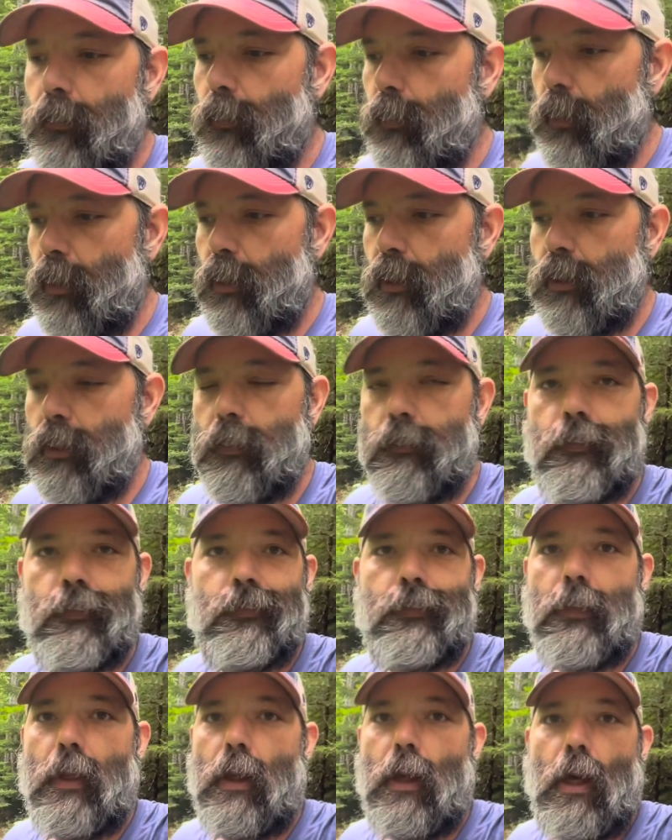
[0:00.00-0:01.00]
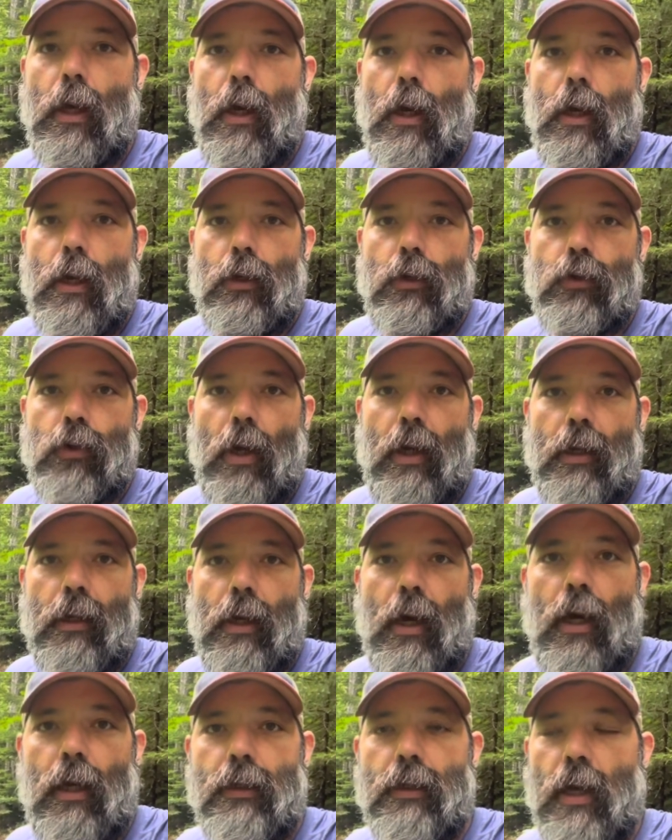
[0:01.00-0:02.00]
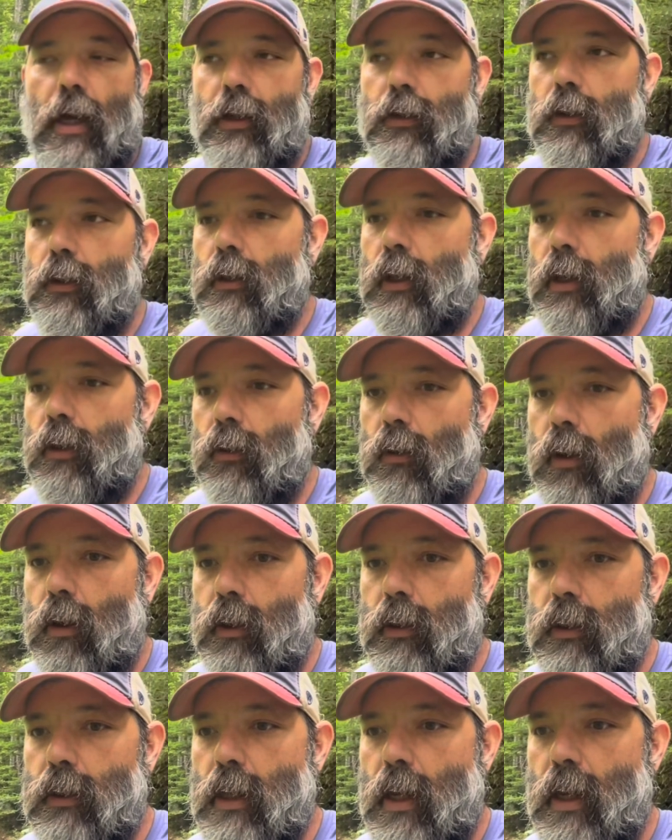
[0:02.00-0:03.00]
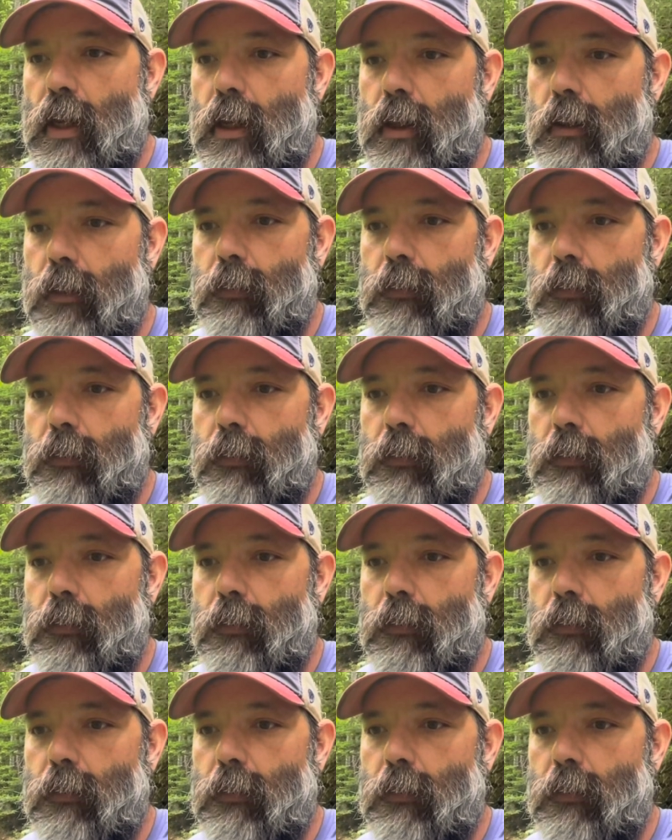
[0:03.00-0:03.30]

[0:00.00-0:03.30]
going to try and contact her later on in the day,